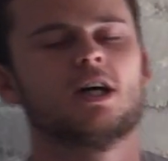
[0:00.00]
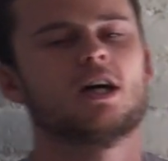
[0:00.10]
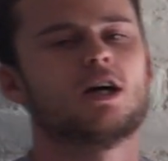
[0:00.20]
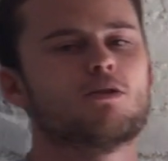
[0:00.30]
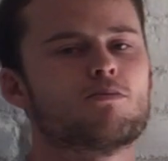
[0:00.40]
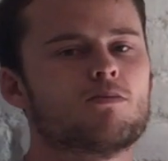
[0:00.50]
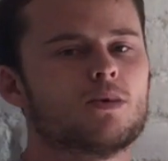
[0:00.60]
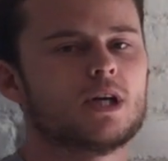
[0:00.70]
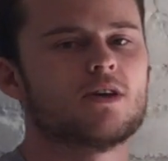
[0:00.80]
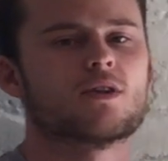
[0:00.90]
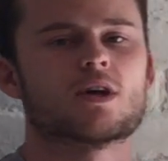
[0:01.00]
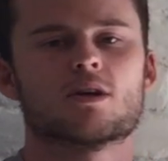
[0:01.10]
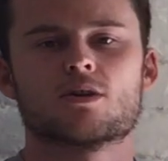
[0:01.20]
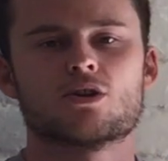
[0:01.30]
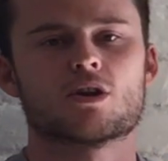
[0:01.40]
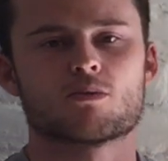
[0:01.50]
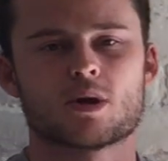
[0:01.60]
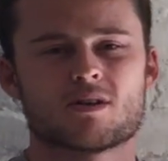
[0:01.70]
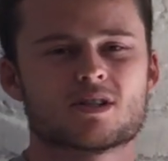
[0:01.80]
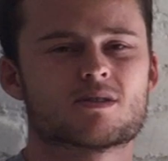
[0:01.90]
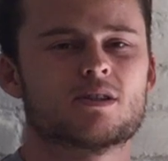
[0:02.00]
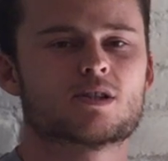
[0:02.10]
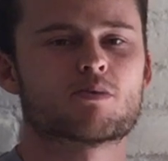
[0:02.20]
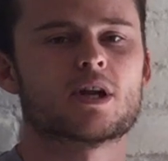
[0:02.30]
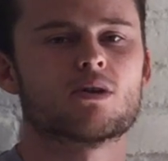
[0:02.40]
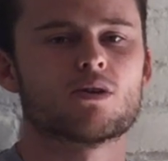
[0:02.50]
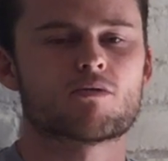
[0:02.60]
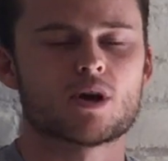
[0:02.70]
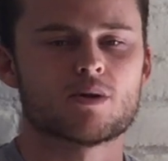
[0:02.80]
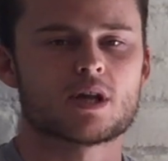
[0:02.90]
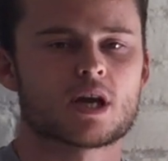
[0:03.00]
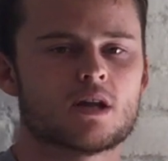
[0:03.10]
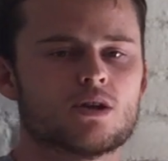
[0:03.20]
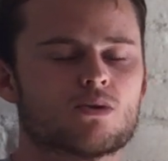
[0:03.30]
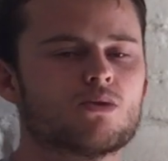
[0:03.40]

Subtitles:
either whether it's sprinting on the row at the end